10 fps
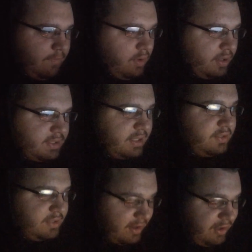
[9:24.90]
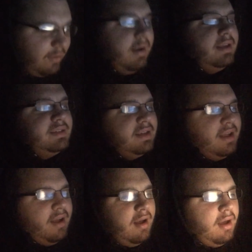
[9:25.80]
very excited to tell you guys.
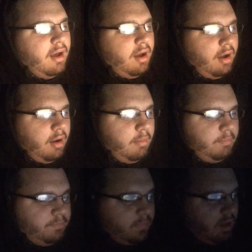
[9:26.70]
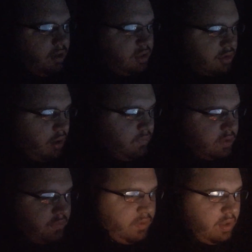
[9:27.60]
Sorry if this
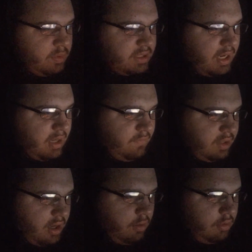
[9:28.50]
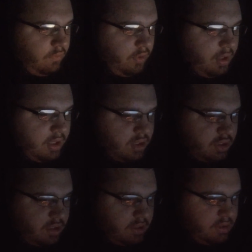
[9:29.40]
video is kind of a downer for you guys. I
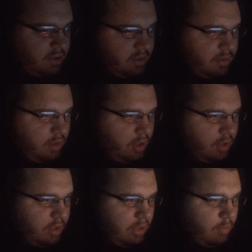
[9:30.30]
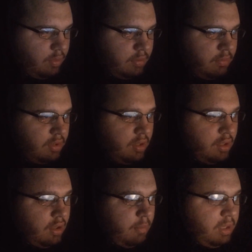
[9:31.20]
just thought it would
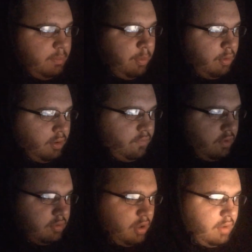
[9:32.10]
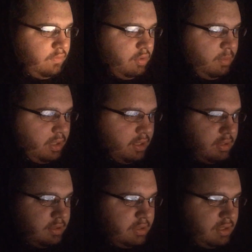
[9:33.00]
be important for a lot of you,
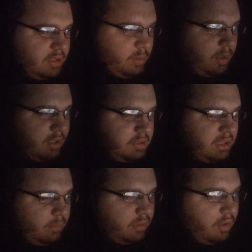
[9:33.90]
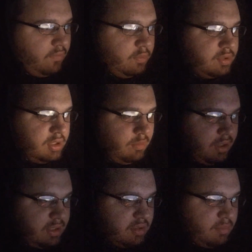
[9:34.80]
because you guys seem to love Woozy when
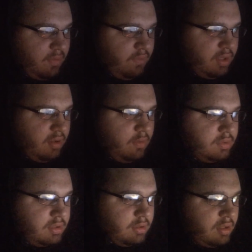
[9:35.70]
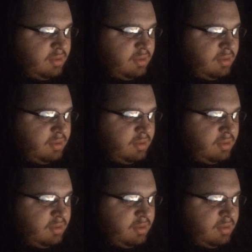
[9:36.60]
he's on my videos, and